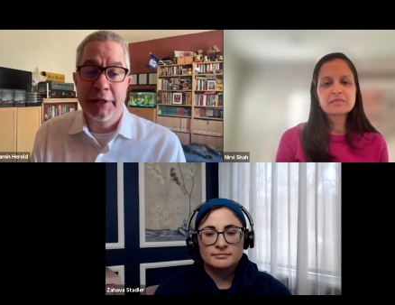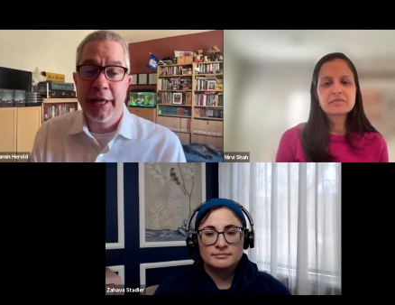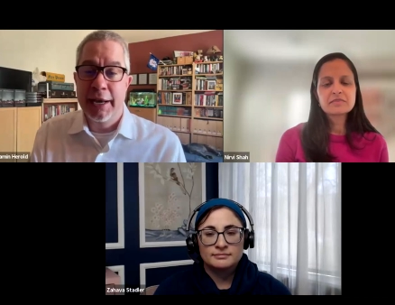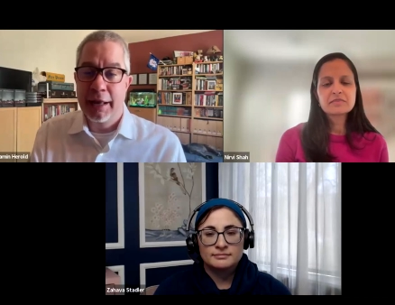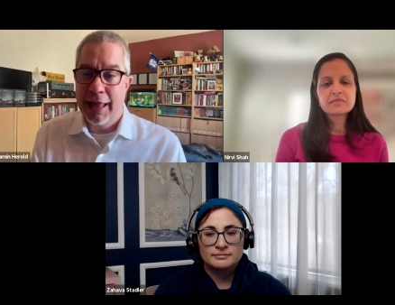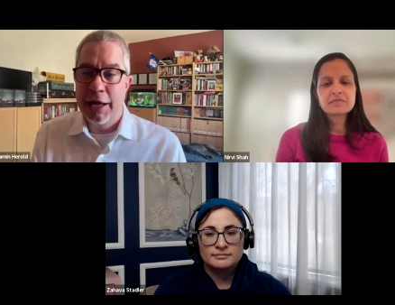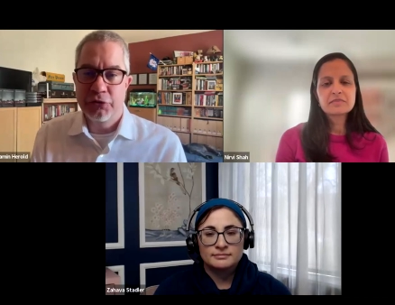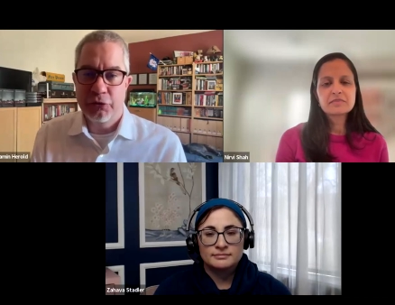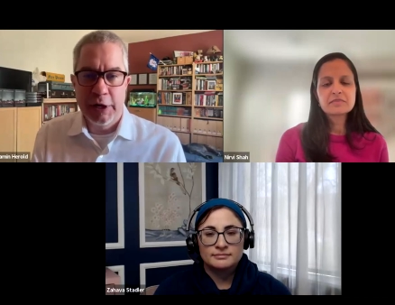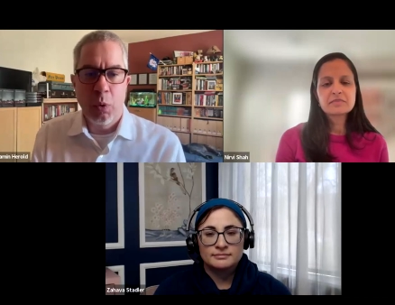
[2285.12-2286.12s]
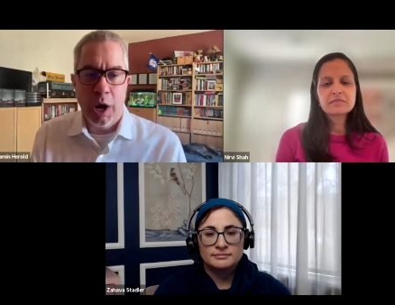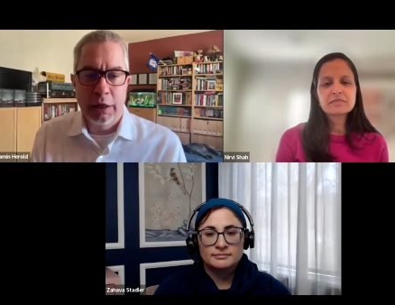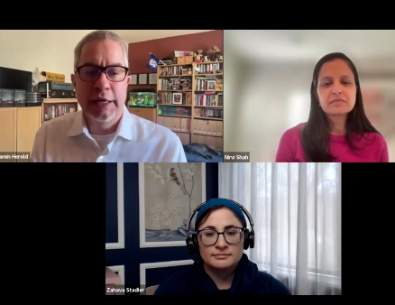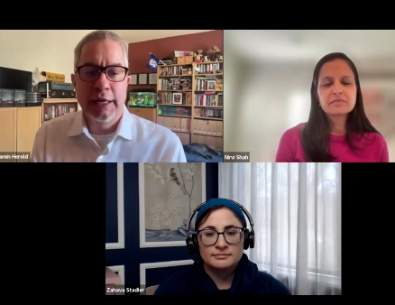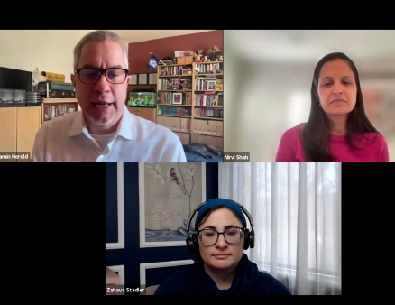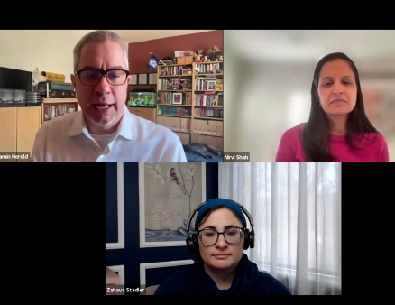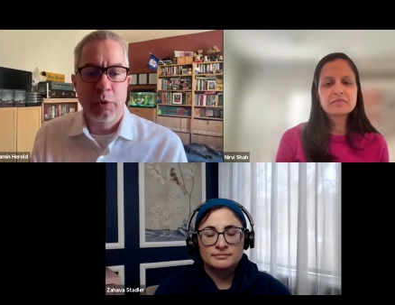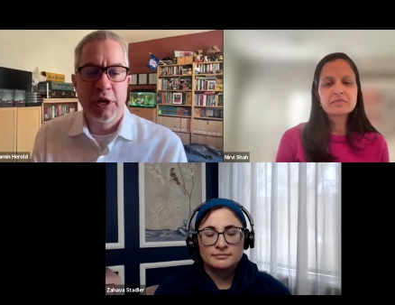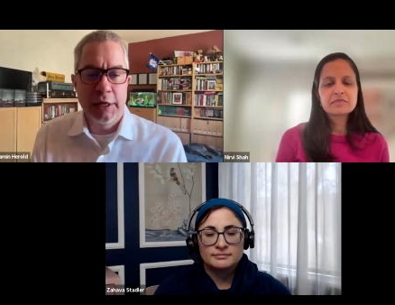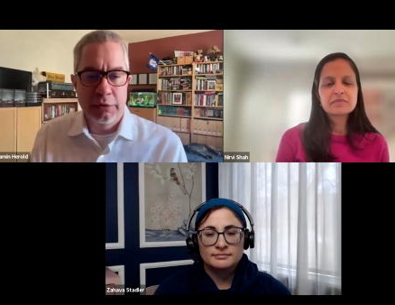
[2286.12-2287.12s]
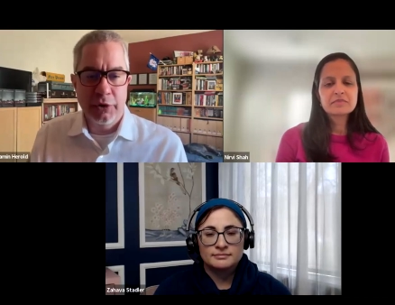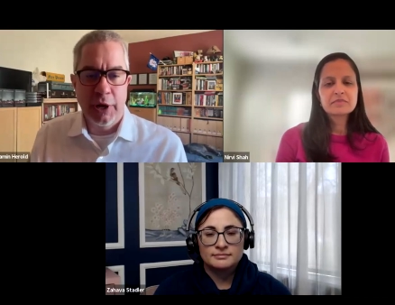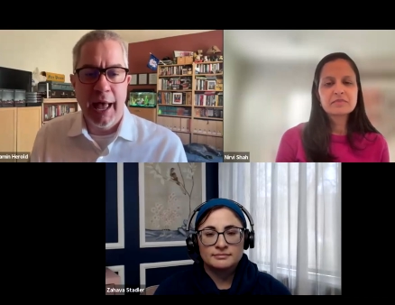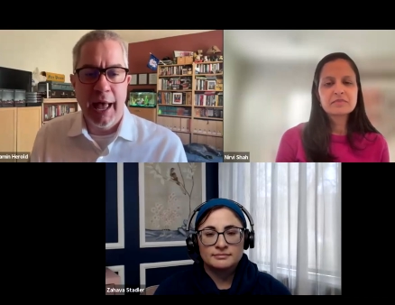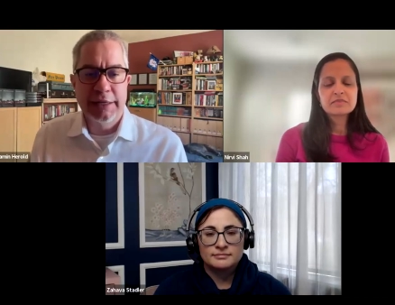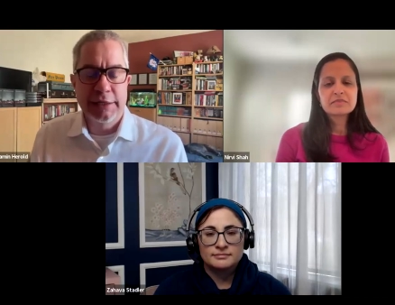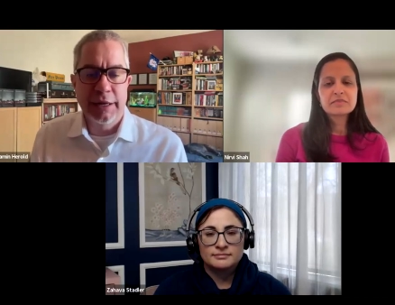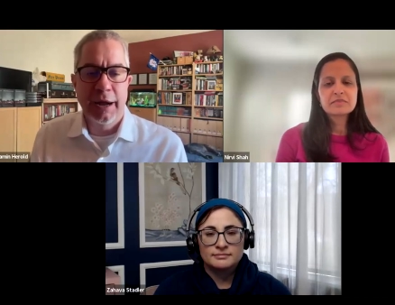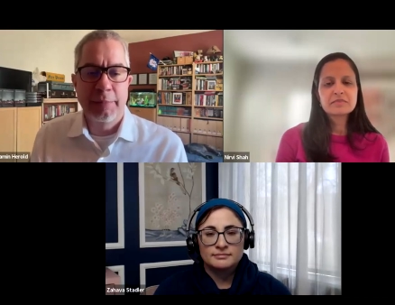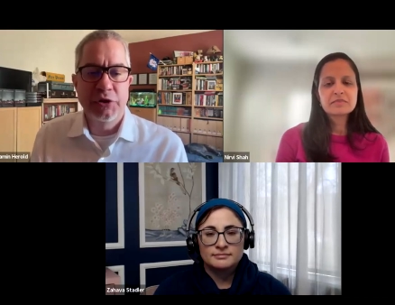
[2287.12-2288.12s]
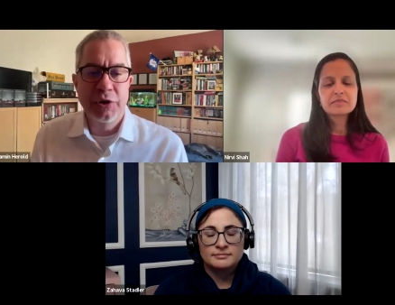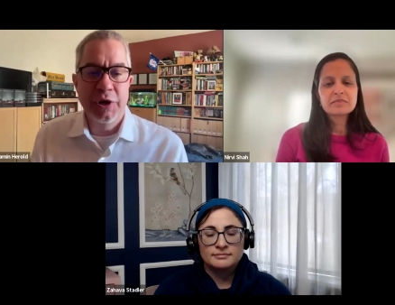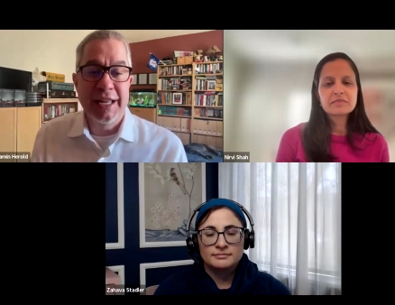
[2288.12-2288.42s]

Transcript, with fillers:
Speaker 1: that allows for equality and equity and uh, access to opportunity